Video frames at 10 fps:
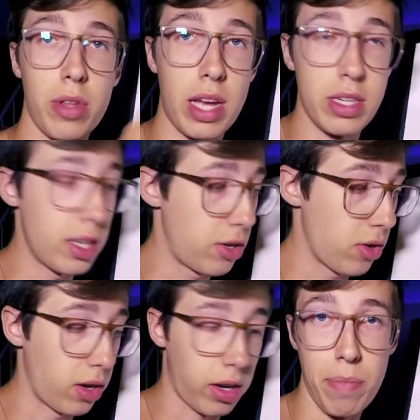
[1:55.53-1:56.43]
That's the
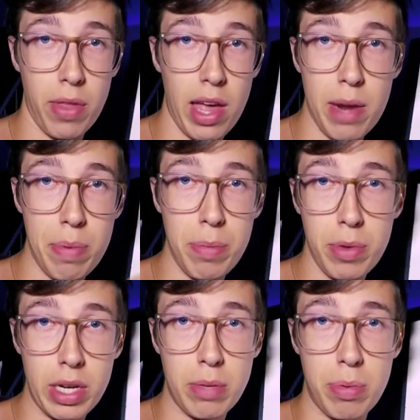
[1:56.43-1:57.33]
trunk. A lot of people
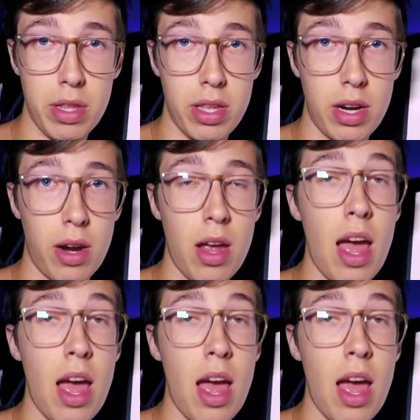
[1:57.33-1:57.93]
like to put it there.